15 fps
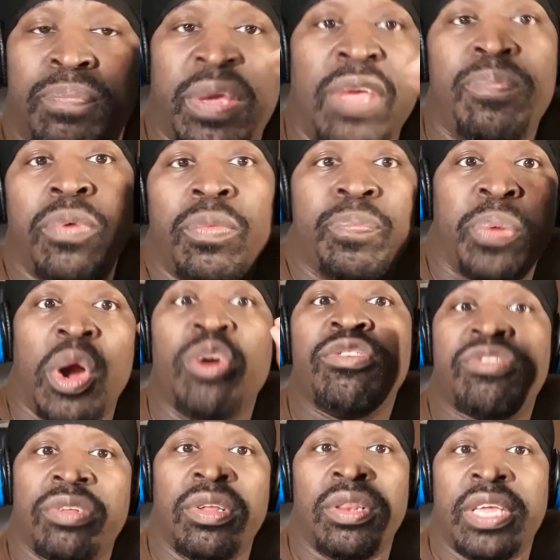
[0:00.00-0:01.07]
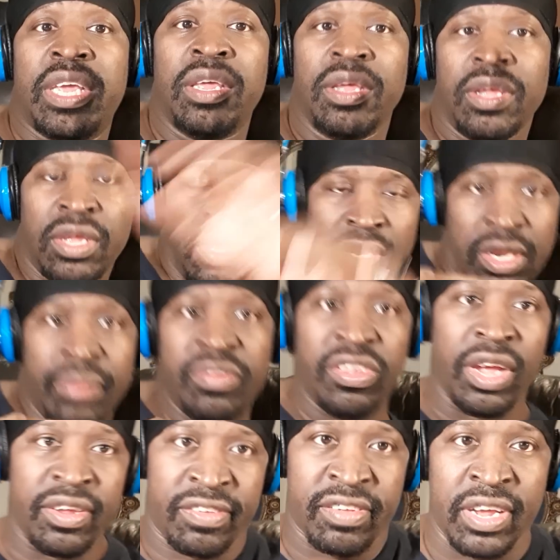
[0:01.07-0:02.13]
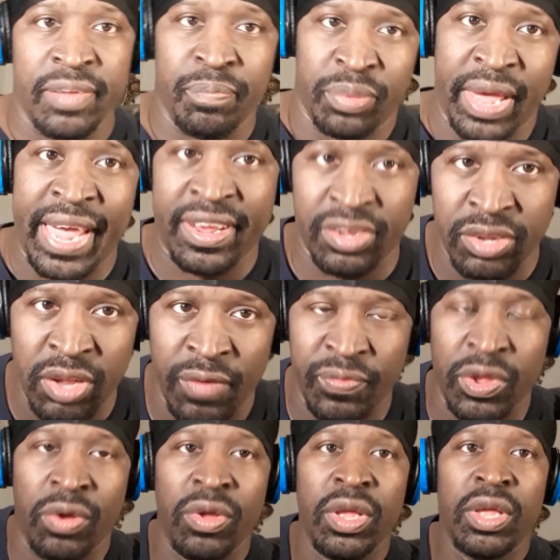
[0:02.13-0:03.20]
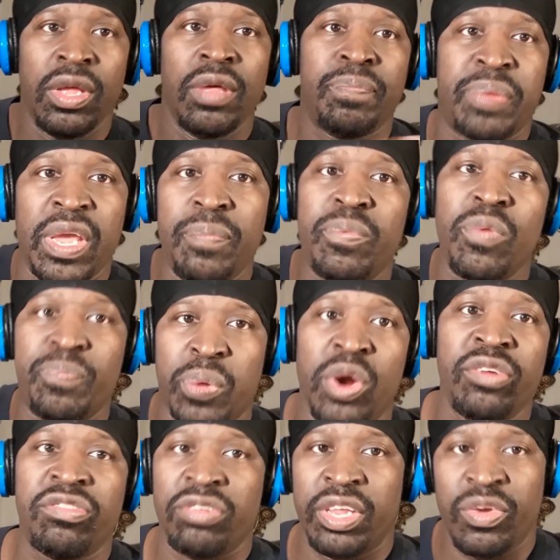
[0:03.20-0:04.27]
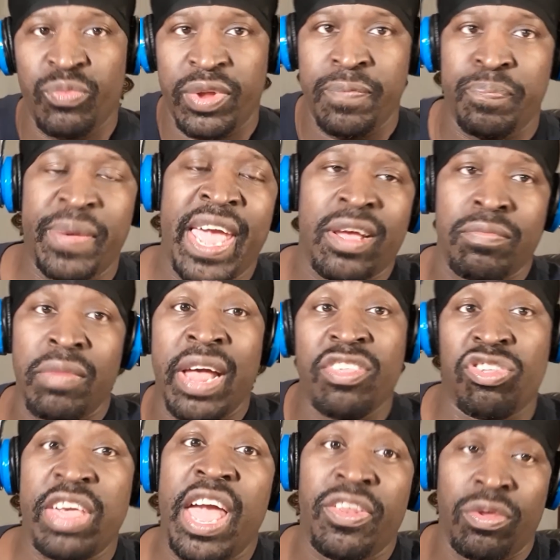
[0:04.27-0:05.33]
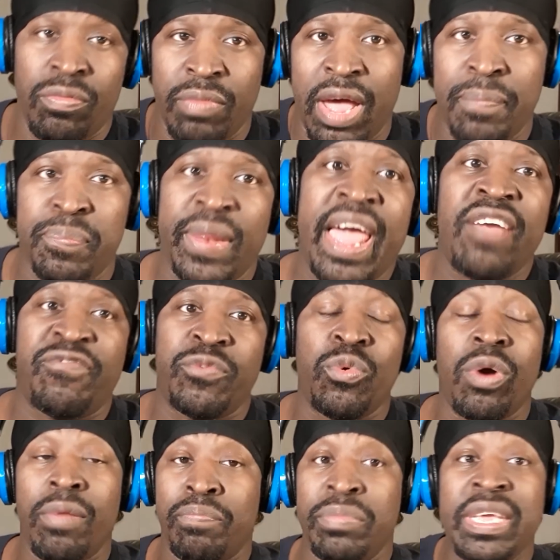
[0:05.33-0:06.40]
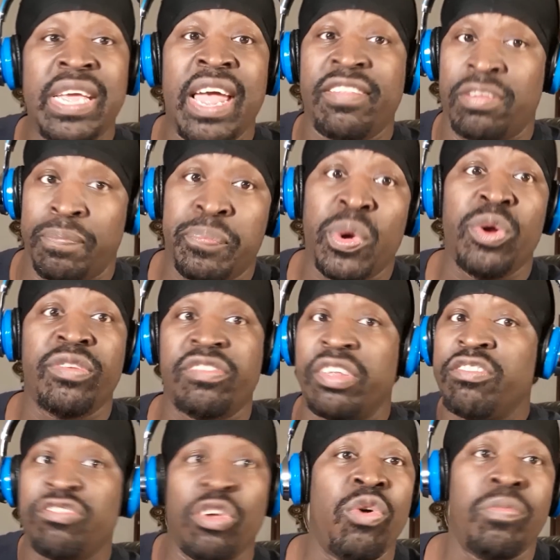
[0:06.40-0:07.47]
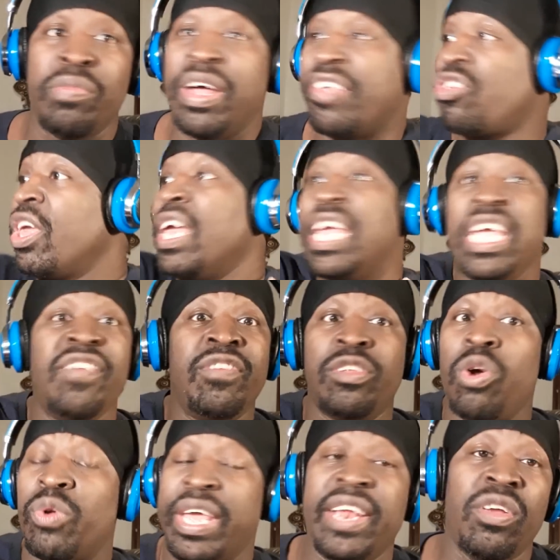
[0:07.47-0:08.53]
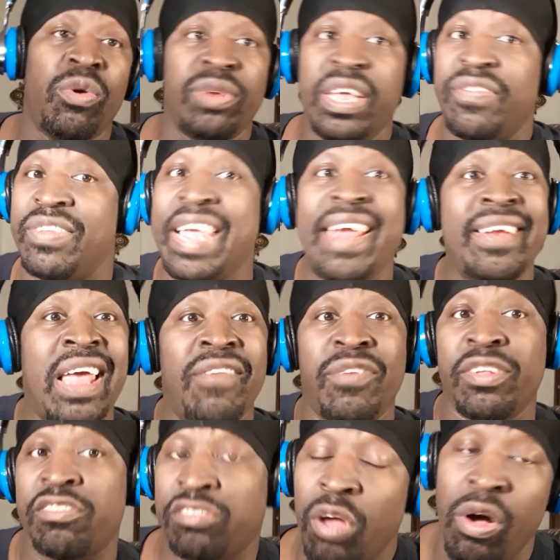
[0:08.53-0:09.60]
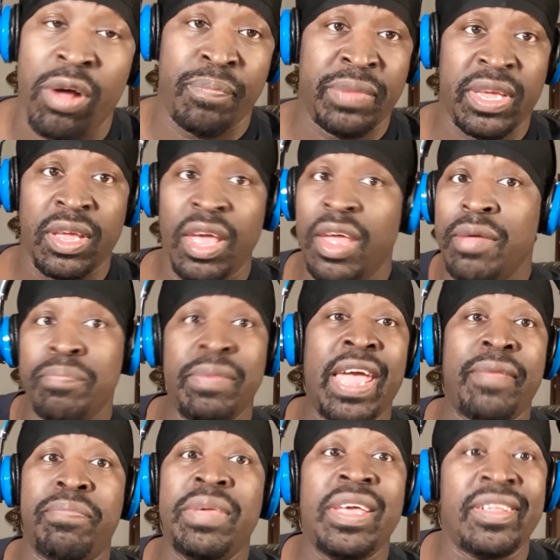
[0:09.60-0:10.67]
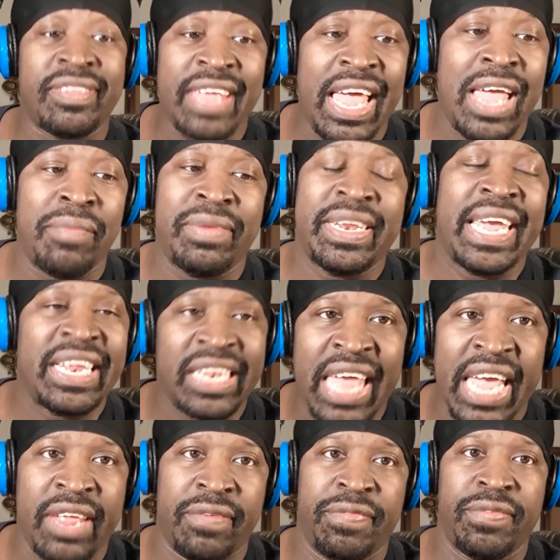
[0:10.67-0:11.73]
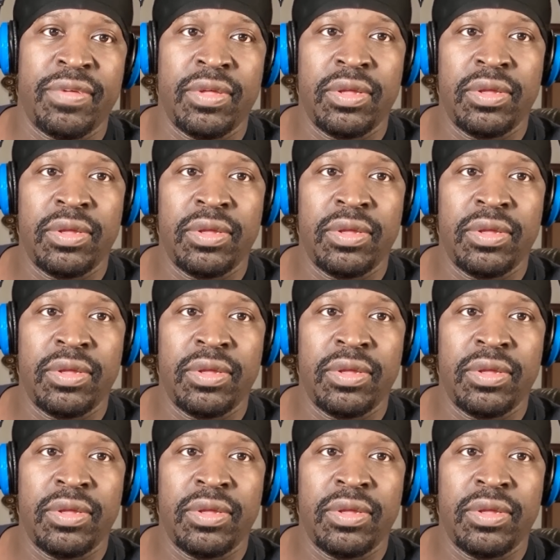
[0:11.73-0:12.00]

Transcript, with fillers: People personally, let me tell you something, Black, you don't know. People personally respect my channel, my platform, me as a person so much, even though they don't even they never saw me, met me a time in their life